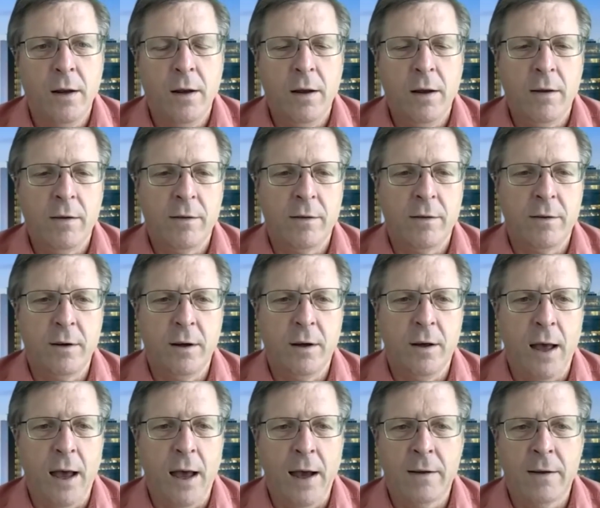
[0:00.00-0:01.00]
is still
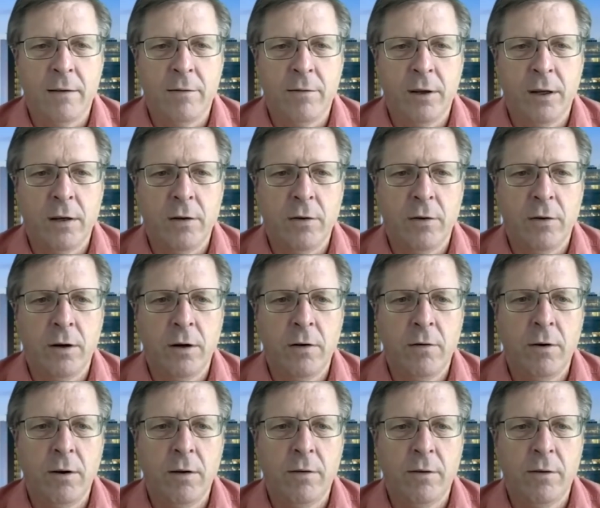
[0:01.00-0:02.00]
actively doing
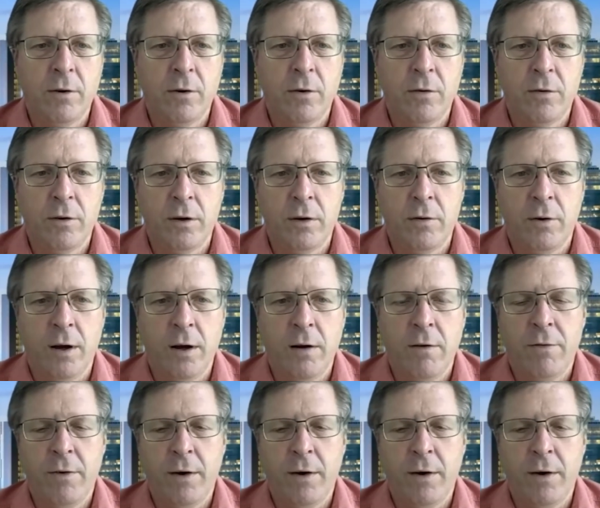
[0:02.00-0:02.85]
research to try to